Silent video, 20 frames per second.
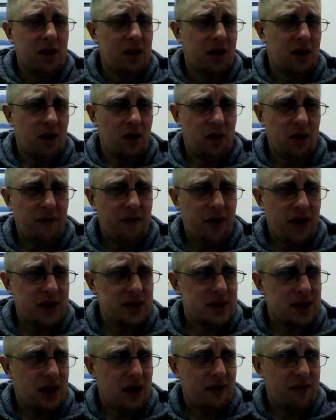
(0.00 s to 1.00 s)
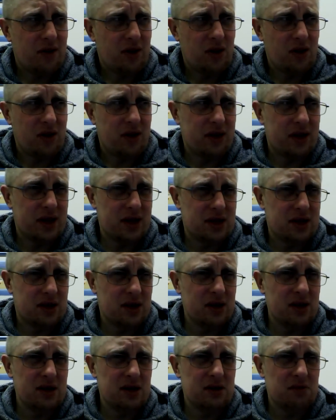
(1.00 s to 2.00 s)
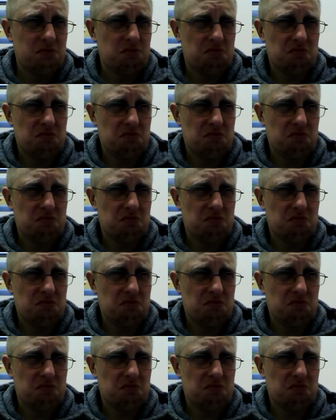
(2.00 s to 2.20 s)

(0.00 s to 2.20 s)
You know, the fights that have gone the distance